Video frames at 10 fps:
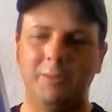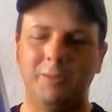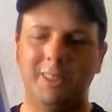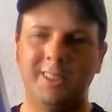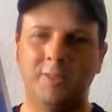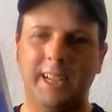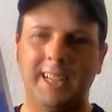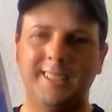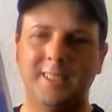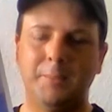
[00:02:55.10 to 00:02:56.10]

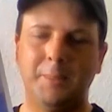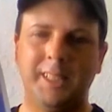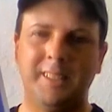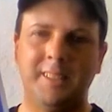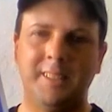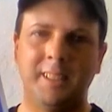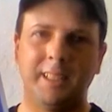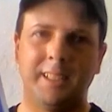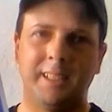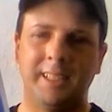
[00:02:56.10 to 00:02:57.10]
Windwagon Smith.
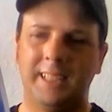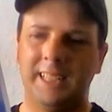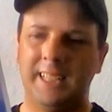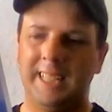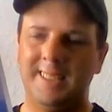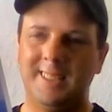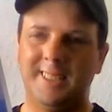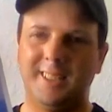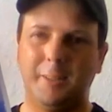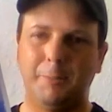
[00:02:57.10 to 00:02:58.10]
His
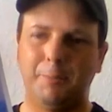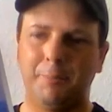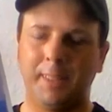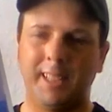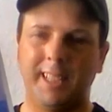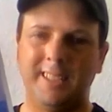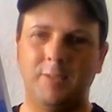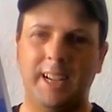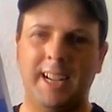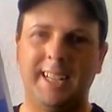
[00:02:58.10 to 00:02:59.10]

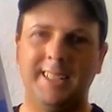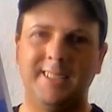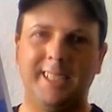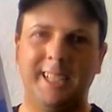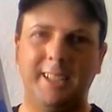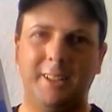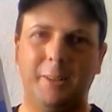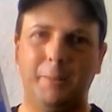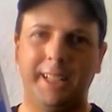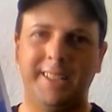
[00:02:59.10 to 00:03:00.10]
wagon is like
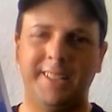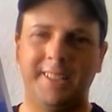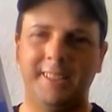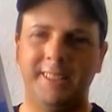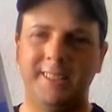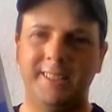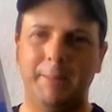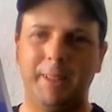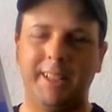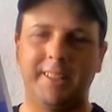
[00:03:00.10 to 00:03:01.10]

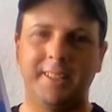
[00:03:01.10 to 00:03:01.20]
shaped like a